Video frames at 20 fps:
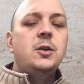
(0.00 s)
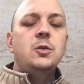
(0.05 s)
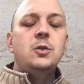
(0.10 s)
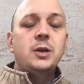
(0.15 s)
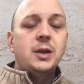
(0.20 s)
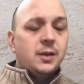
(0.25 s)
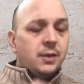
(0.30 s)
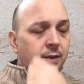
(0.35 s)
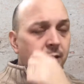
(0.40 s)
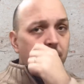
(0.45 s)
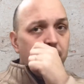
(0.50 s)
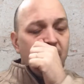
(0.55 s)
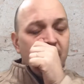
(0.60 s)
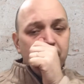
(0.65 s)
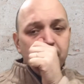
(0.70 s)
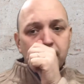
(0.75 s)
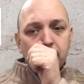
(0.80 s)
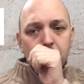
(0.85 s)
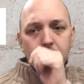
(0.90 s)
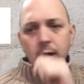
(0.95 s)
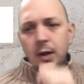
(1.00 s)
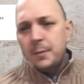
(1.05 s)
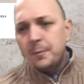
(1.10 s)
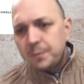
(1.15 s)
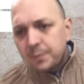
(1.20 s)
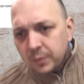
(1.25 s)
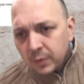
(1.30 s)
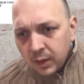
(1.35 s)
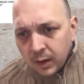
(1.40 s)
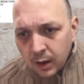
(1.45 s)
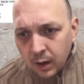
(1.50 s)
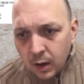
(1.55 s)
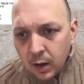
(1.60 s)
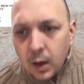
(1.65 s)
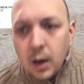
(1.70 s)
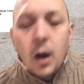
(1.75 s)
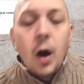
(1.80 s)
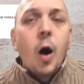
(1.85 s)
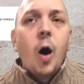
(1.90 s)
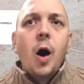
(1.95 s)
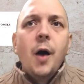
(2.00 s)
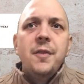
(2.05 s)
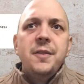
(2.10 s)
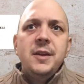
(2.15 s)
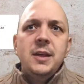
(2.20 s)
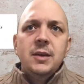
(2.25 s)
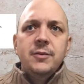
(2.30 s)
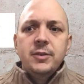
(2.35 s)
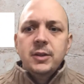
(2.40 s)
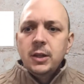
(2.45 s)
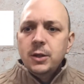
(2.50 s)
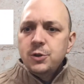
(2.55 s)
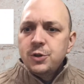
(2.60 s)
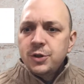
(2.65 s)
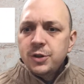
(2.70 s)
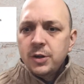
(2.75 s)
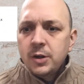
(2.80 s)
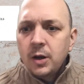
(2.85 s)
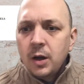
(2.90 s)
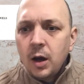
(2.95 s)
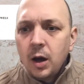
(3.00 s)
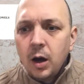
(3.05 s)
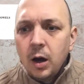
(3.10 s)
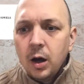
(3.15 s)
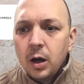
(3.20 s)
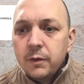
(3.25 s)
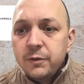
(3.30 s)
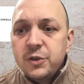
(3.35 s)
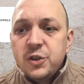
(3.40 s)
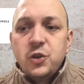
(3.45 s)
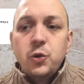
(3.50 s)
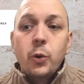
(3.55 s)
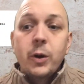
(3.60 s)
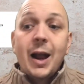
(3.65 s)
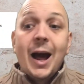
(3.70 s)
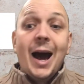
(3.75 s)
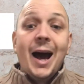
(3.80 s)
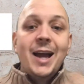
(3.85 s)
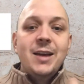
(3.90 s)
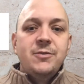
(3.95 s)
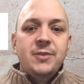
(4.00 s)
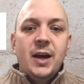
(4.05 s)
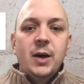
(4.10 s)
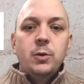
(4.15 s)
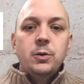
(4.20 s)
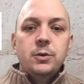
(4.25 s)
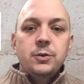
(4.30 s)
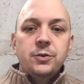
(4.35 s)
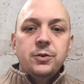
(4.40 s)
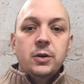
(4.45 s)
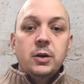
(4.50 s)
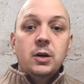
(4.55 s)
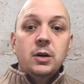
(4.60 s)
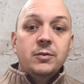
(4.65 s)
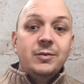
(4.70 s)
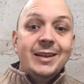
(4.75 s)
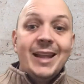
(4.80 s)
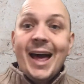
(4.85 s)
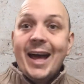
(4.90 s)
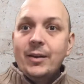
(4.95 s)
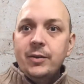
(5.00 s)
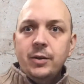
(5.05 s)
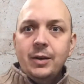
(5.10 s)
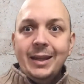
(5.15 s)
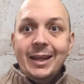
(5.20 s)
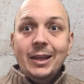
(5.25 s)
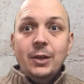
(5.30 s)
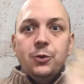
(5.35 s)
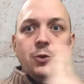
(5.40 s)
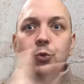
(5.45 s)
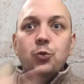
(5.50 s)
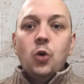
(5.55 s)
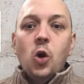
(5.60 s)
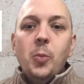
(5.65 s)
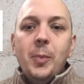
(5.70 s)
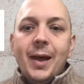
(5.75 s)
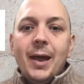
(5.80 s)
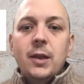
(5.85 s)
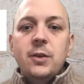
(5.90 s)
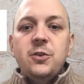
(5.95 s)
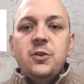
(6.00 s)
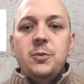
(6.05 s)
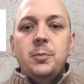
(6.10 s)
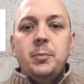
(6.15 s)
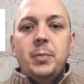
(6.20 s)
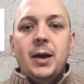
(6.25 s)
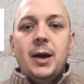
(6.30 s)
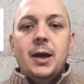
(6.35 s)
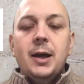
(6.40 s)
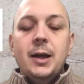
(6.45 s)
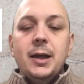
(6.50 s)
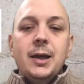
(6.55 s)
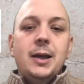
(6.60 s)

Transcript: a look at the paper on the evolution of short high vowels of Latin into Romance by